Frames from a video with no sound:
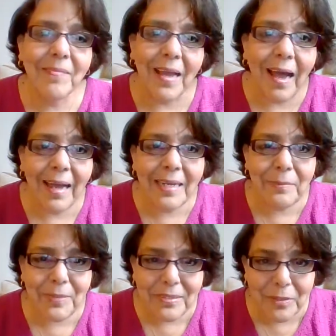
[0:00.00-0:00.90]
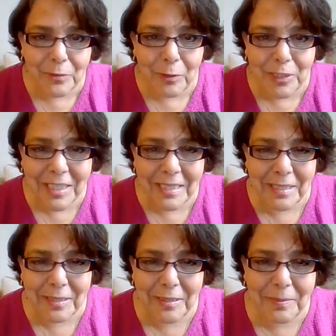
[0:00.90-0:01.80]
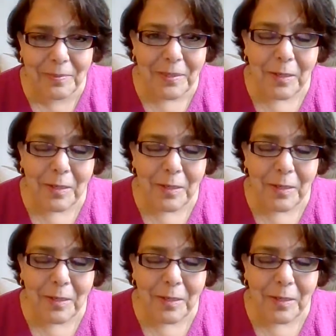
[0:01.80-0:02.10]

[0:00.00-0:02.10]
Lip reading: Hi, Mrs. Rocha here.